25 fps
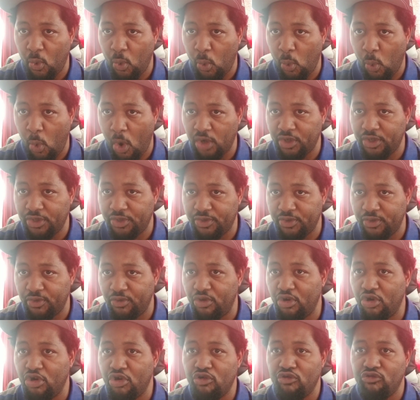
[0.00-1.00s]
wanted to,
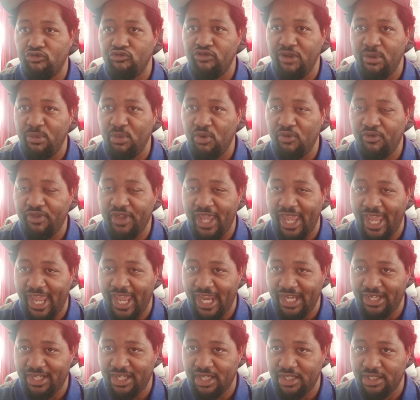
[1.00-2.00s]
remove the
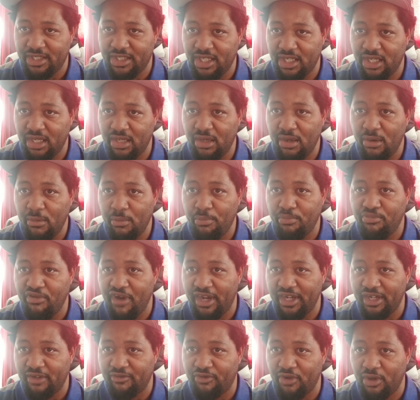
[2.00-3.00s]
AT&T
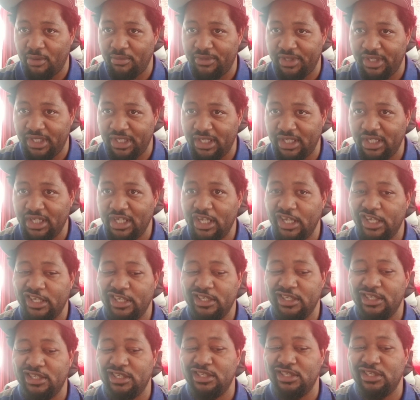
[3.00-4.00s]
branding from the
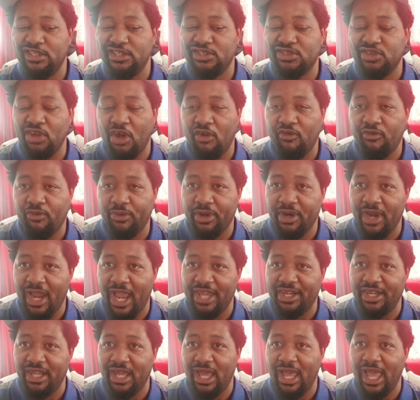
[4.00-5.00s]
software
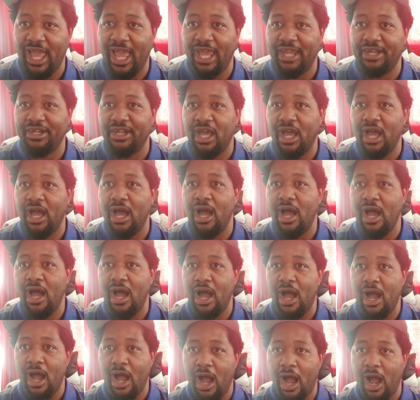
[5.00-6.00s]
and
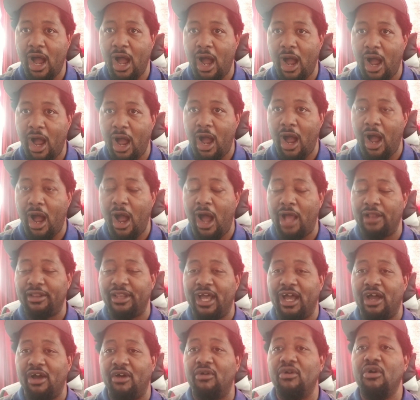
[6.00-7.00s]

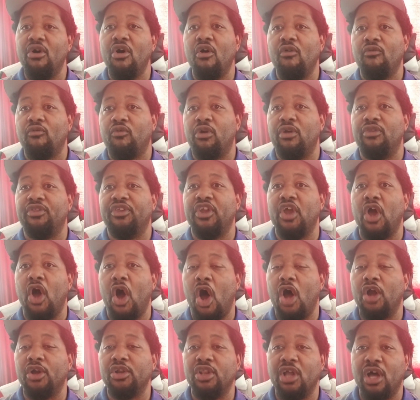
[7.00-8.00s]
allow for the
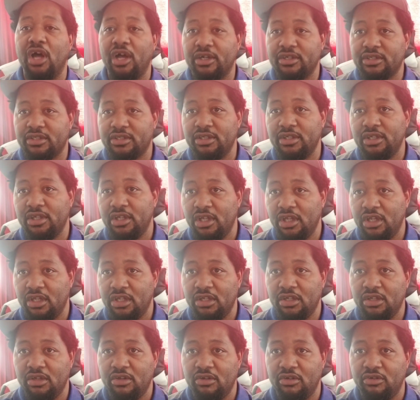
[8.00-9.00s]
unlocked
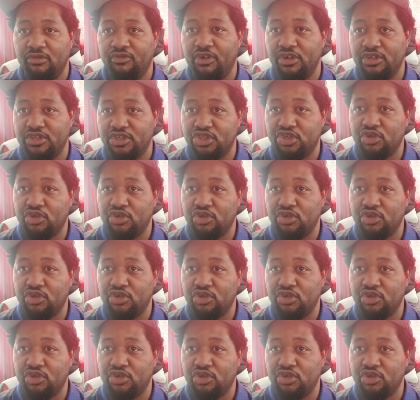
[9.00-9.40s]
version